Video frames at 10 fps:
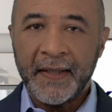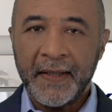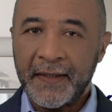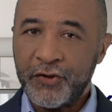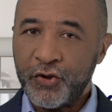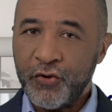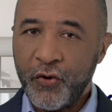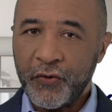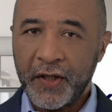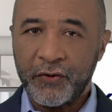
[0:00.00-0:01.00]
Did you know
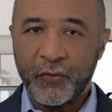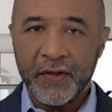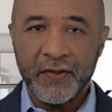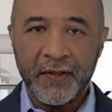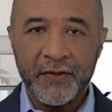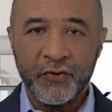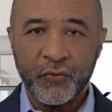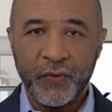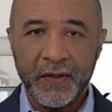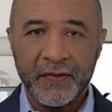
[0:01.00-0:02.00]
that the residential
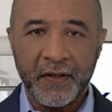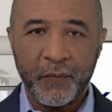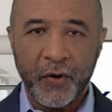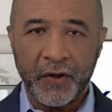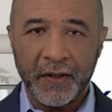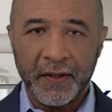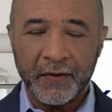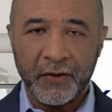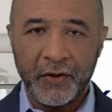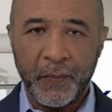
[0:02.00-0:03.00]
real estate market in the
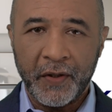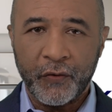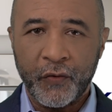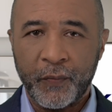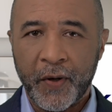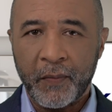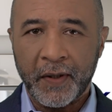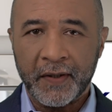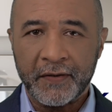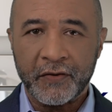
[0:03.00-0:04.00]
Dominican Republic
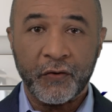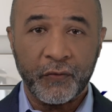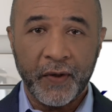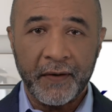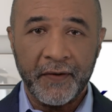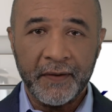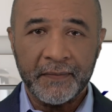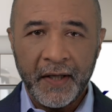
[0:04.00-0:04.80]
is thriving?